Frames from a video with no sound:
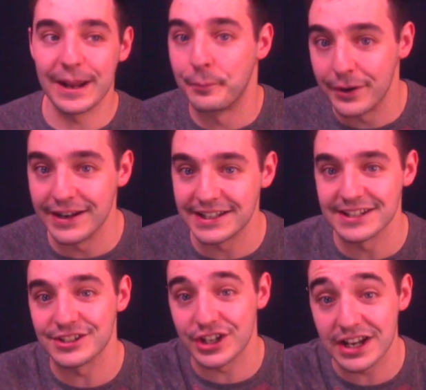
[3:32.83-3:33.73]
It really
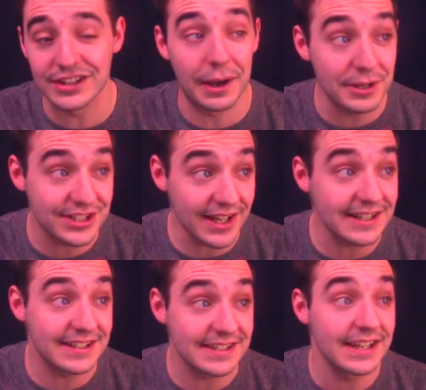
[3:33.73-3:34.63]
doesn't change a lot, which
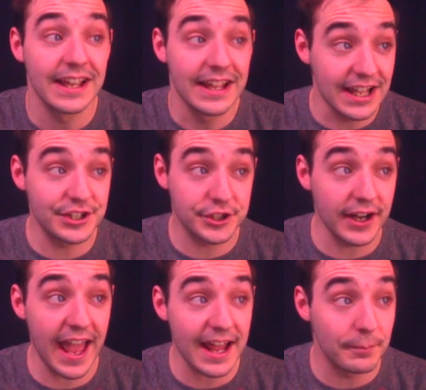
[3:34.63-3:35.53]
sucks because it
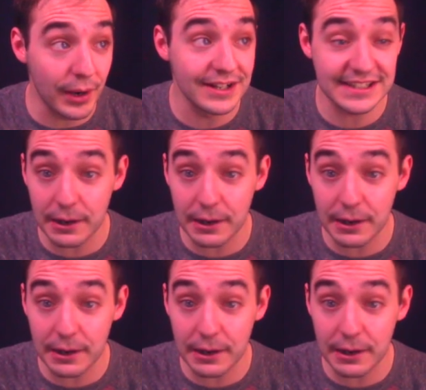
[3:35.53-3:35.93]
should add a bunch.